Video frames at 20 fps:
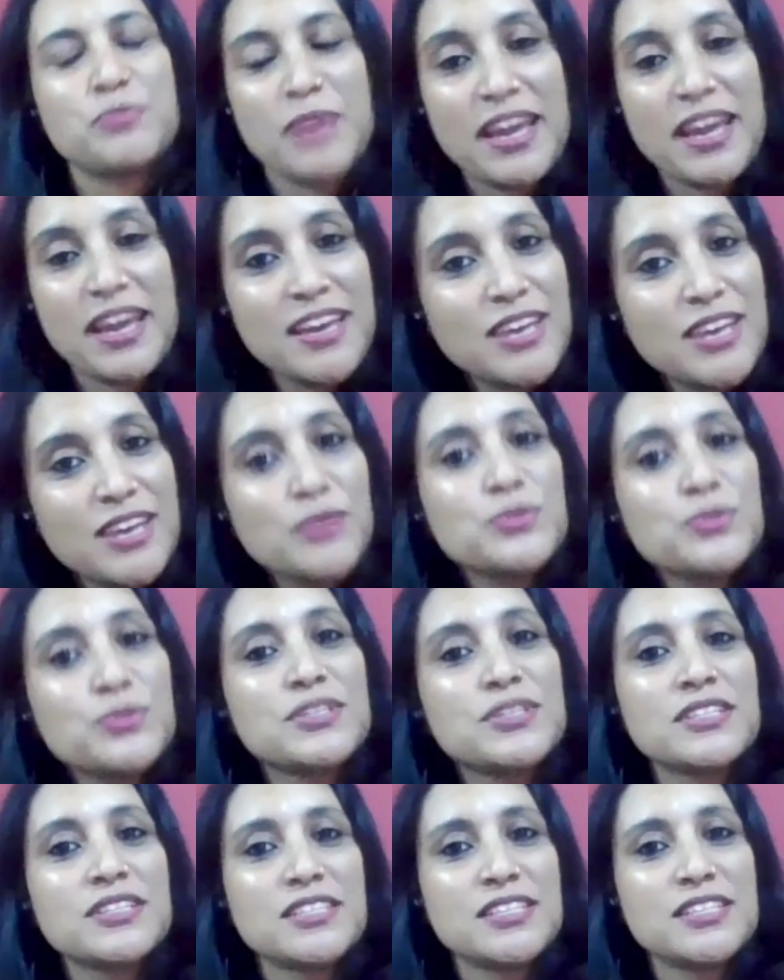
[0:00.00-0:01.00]
way he
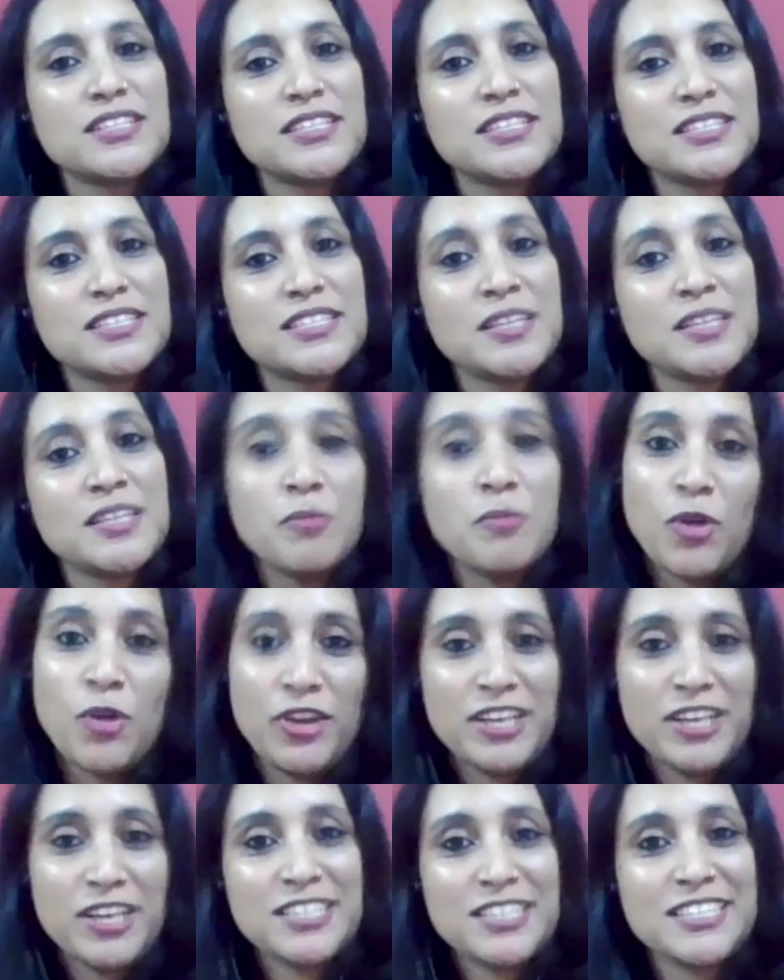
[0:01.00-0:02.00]
uses his mnemonics,